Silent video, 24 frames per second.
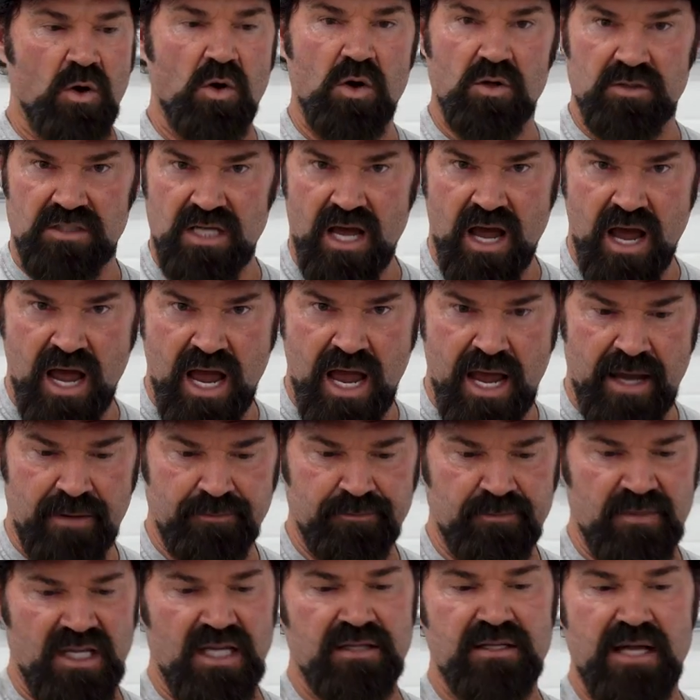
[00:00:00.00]
whole
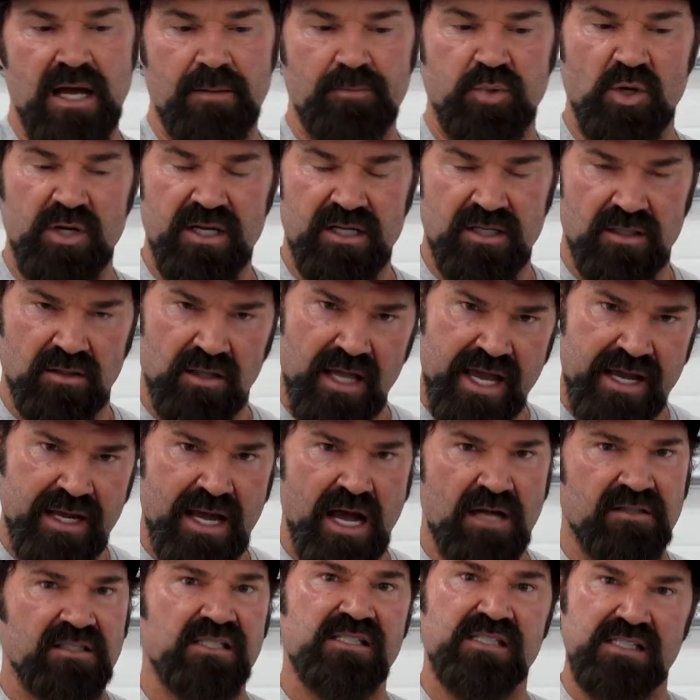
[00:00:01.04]
time and not putting your leg
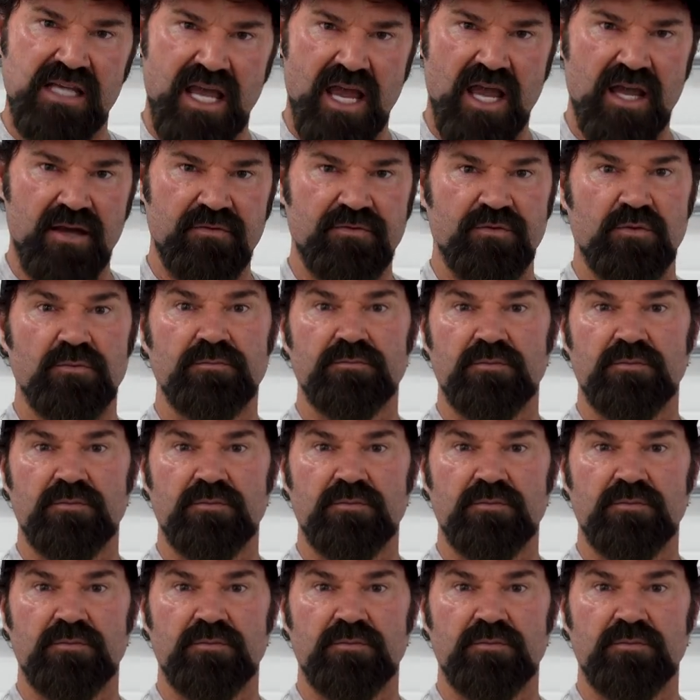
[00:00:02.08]
out to save